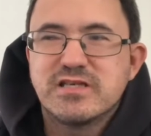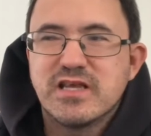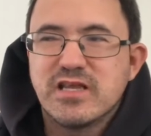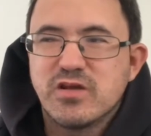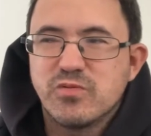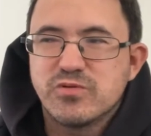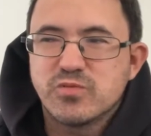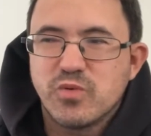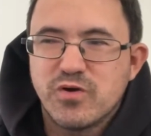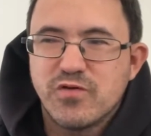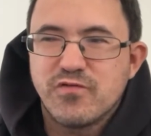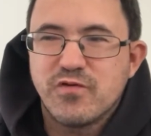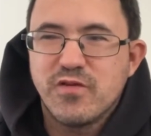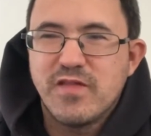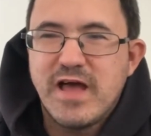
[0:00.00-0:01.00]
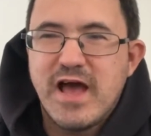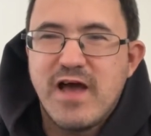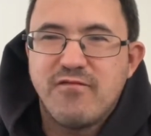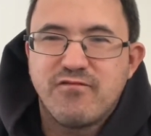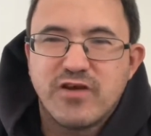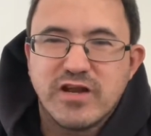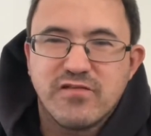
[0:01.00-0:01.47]
and he was wonderful in
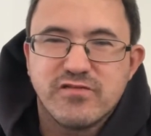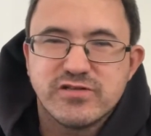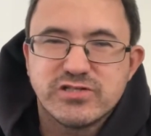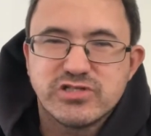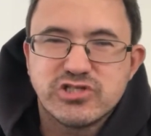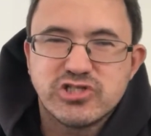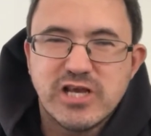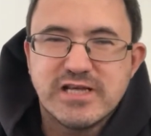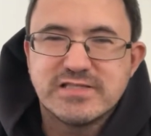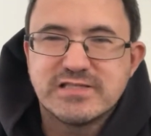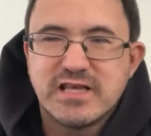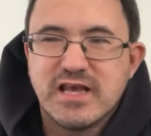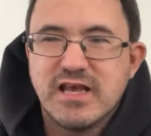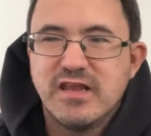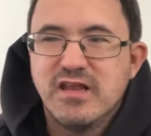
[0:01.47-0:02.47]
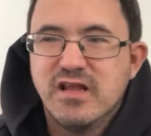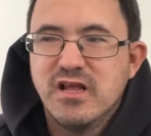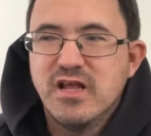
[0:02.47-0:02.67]
that. Freddy vs. Jason.